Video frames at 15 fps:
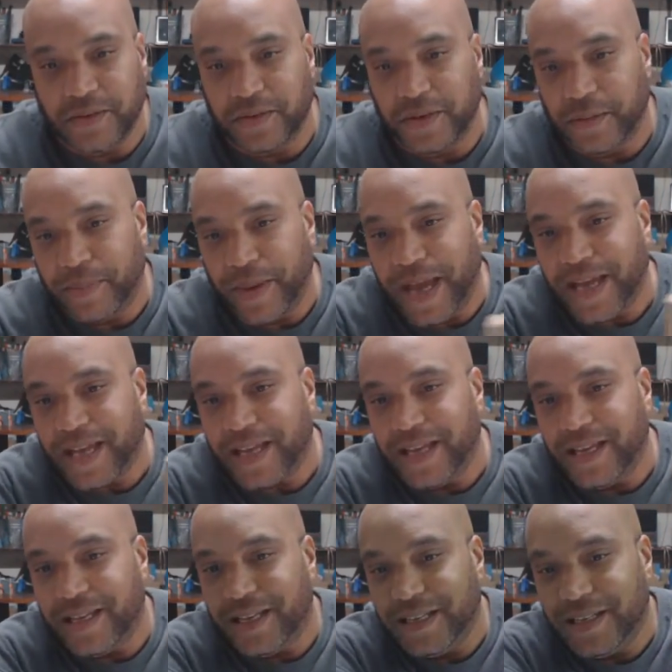With the
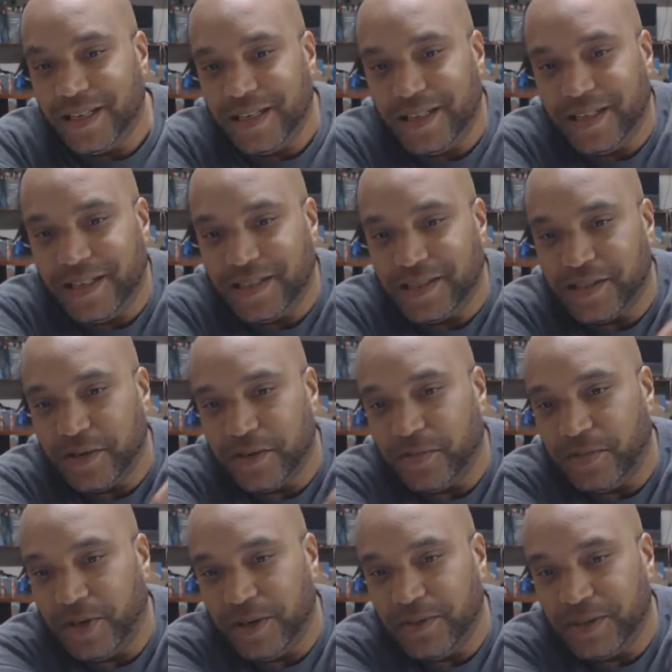packing, this little
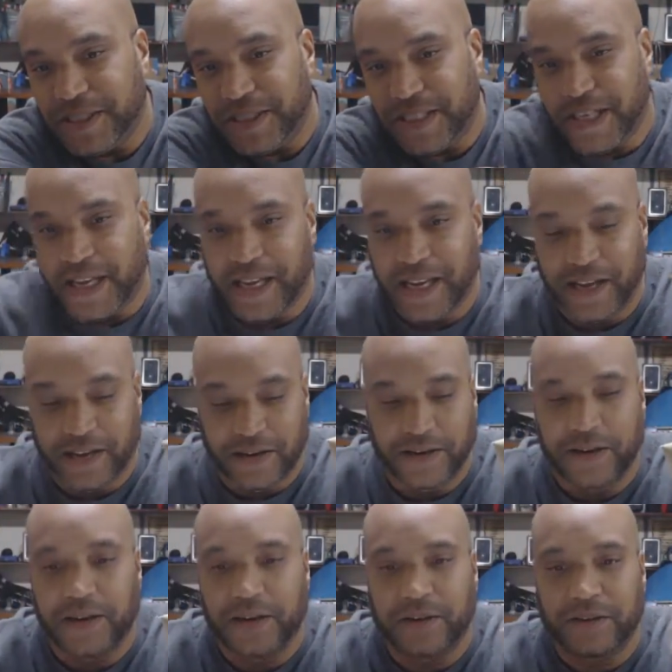point was sticking
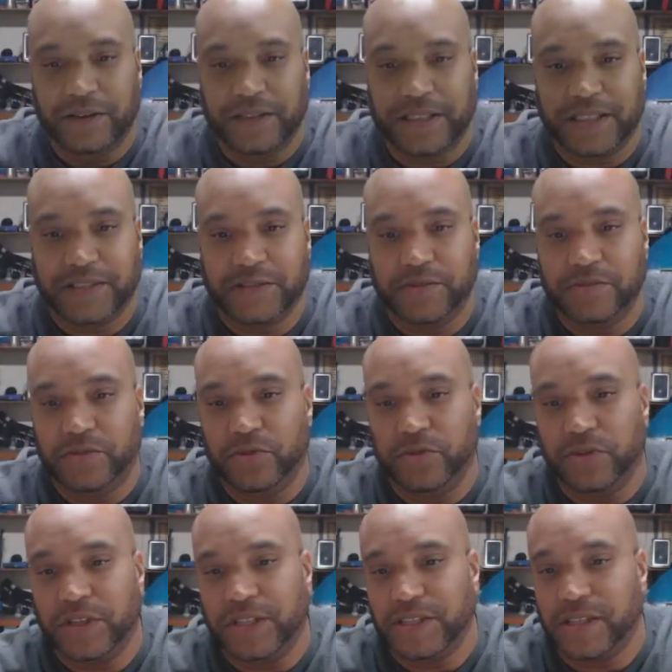out, which I assume
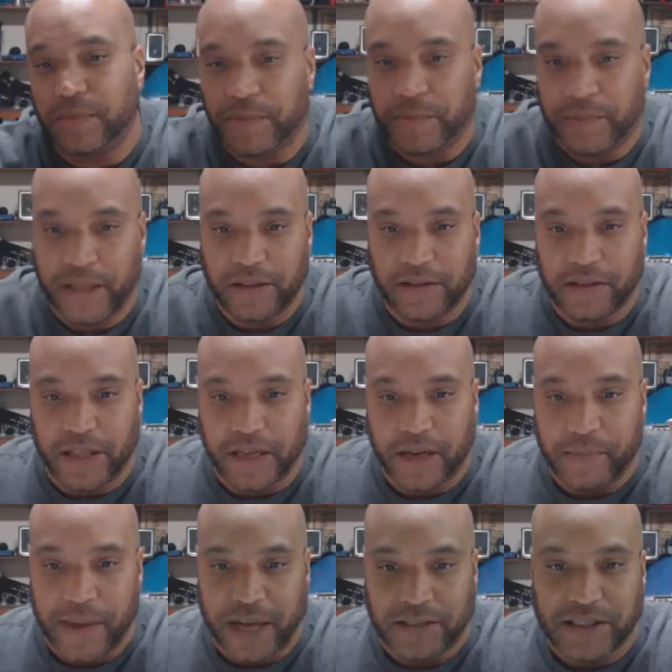tore this up and made it look
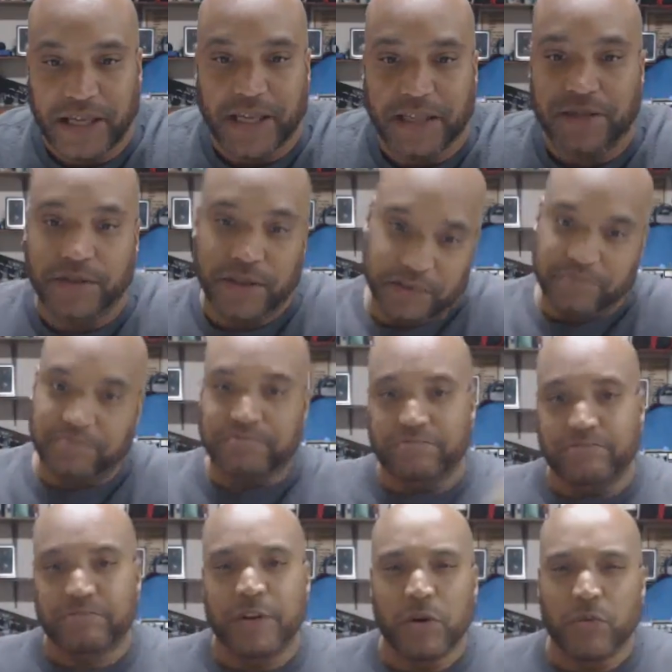like a mouse got to it.
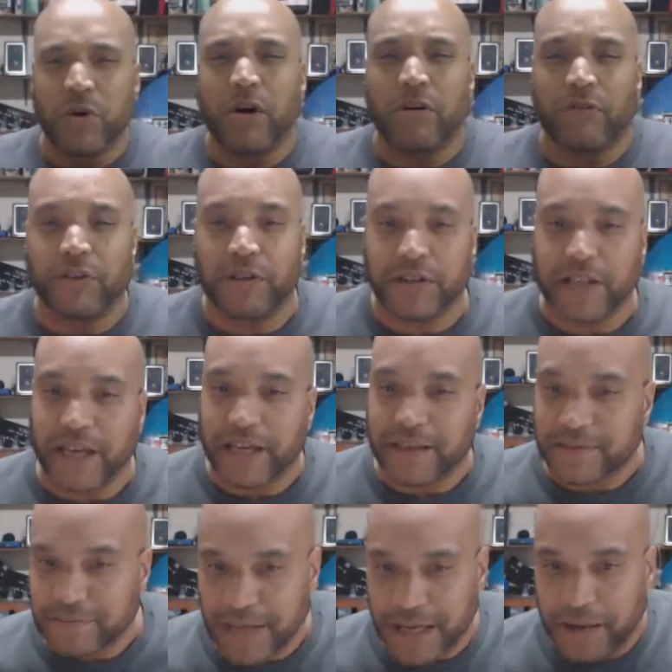We'll overlook
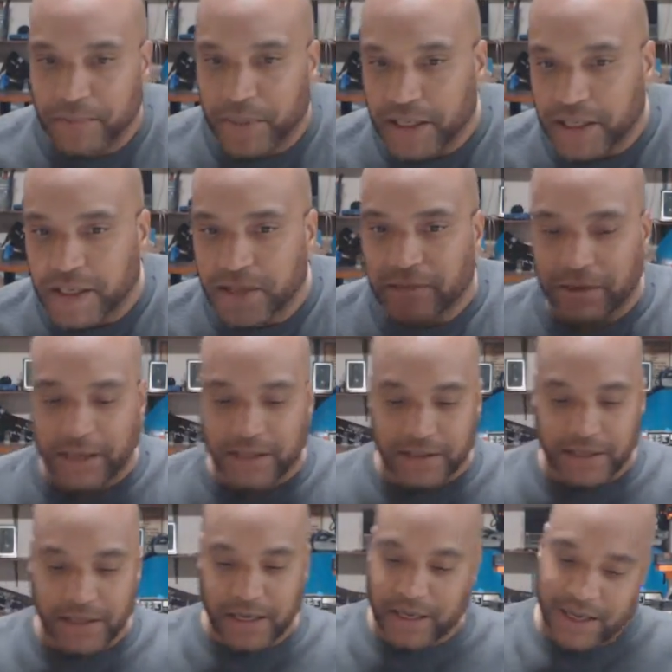that. Not a big deal,
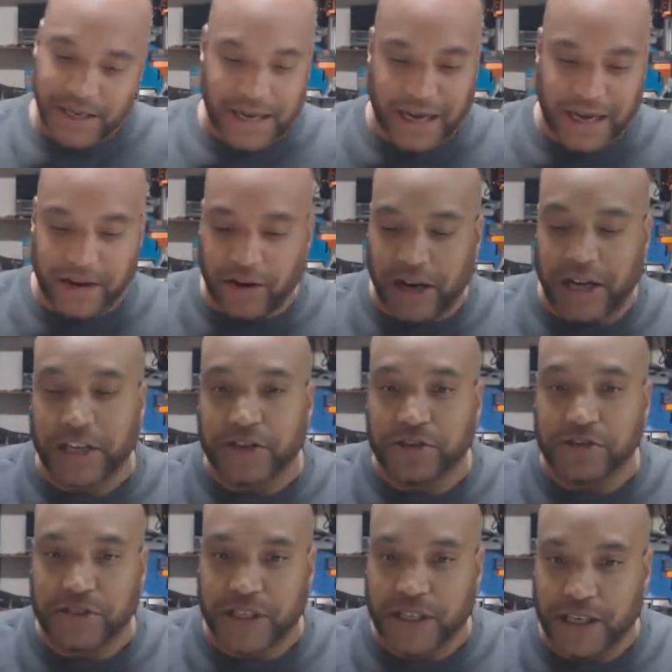right? I know how to
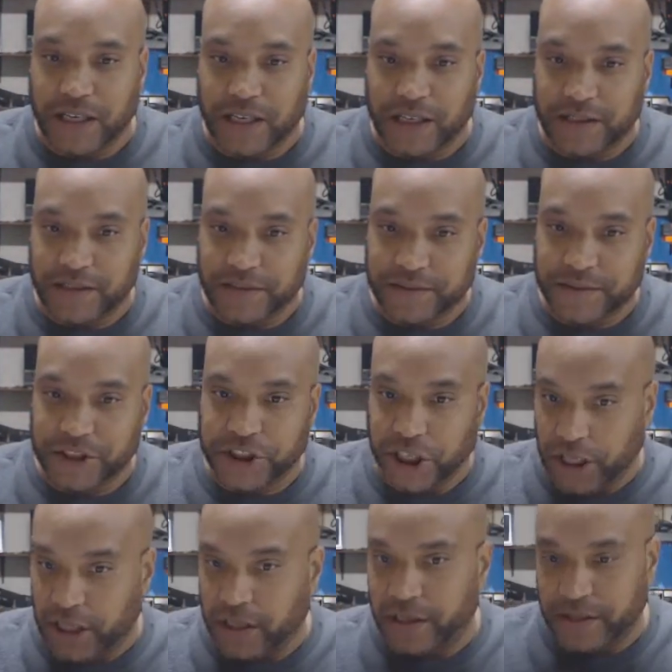use a
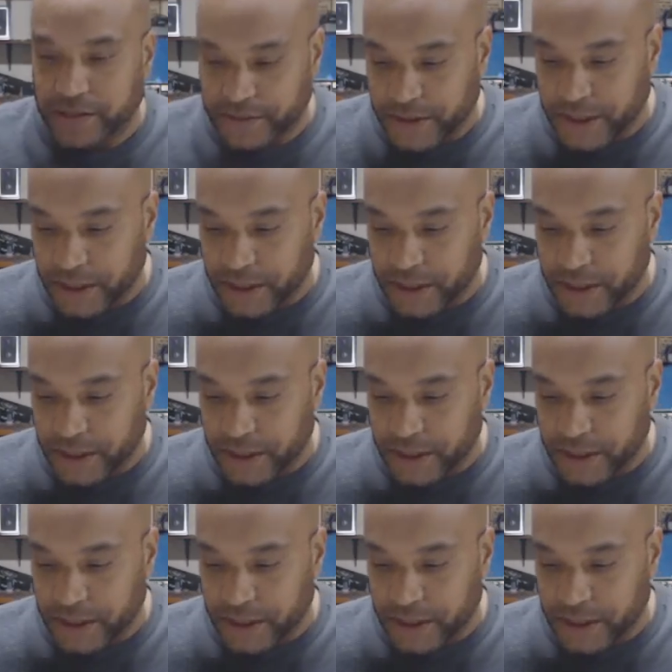sheath.